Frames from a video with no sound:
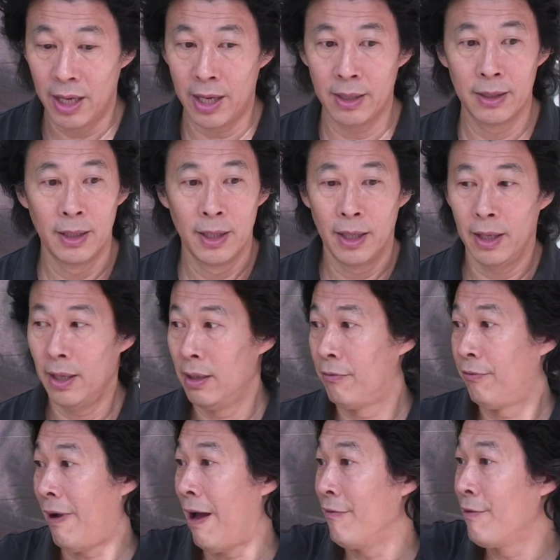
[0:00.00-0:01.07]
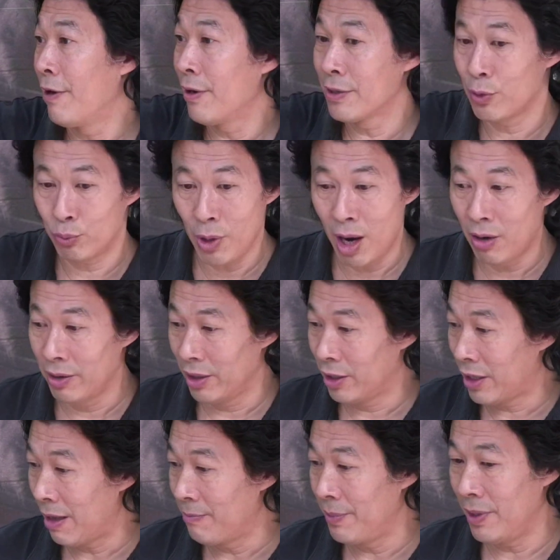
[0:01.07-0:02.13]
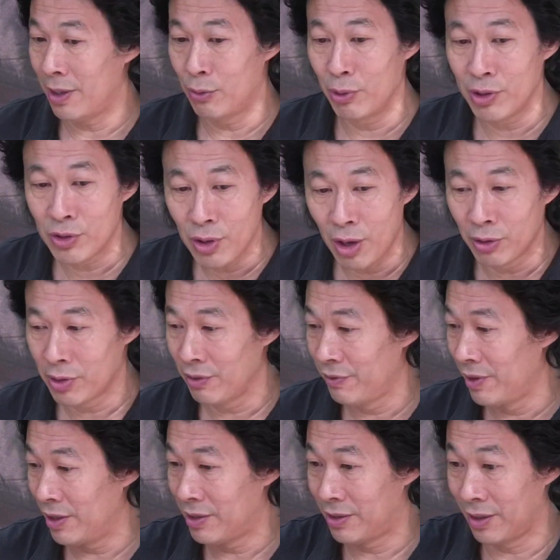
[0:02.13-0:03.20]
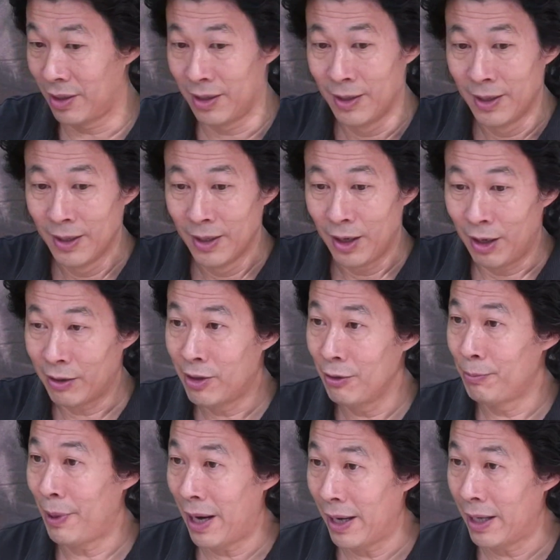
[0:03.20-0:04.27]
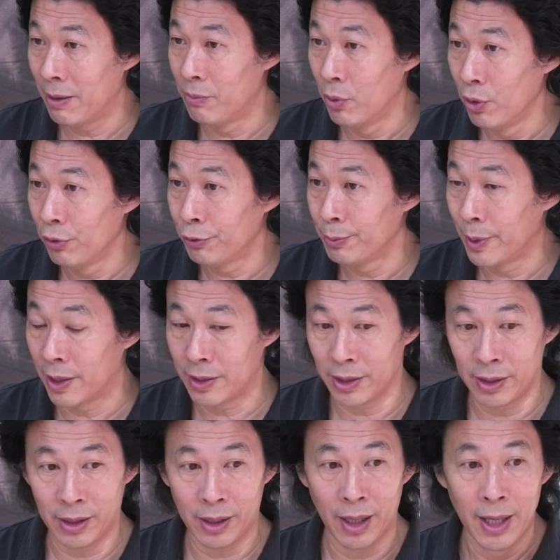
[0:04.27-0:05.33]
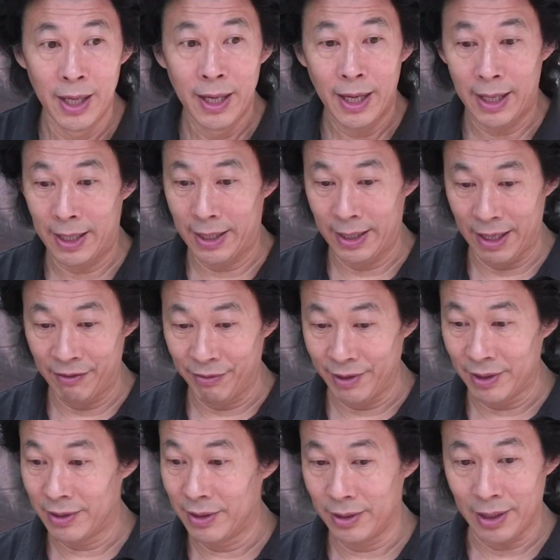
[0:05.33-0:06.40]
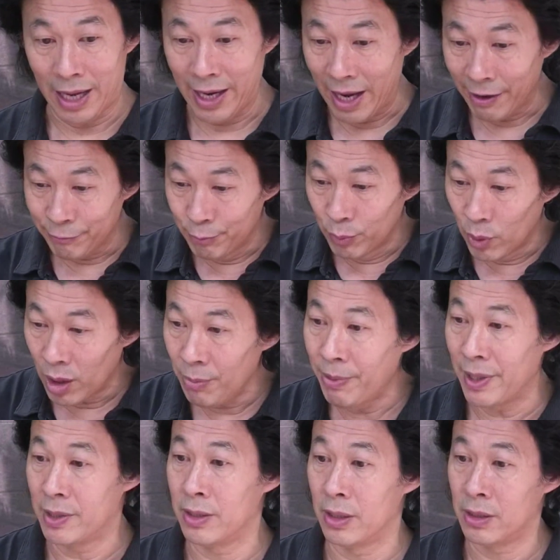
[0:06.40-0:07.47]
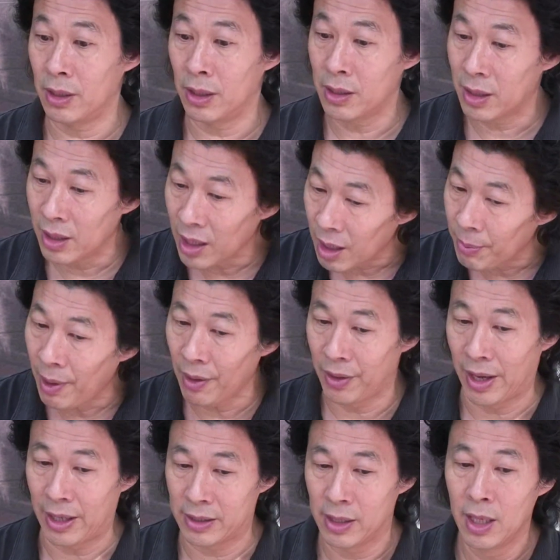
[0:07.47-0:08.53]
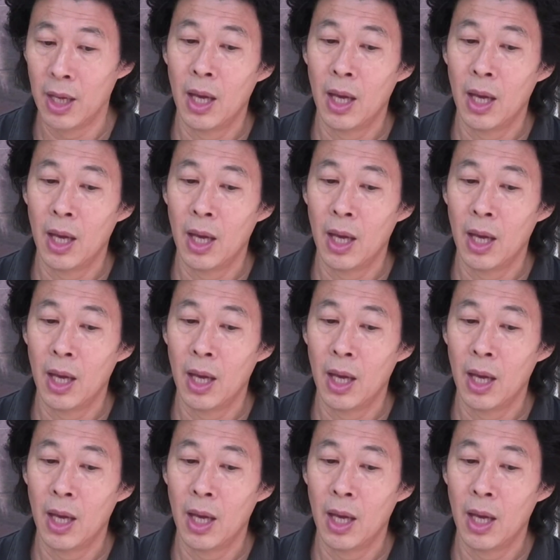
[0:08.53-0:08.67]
And in 5 years, wow, it can be a result of this Occupy movement. I have more business. And think about that.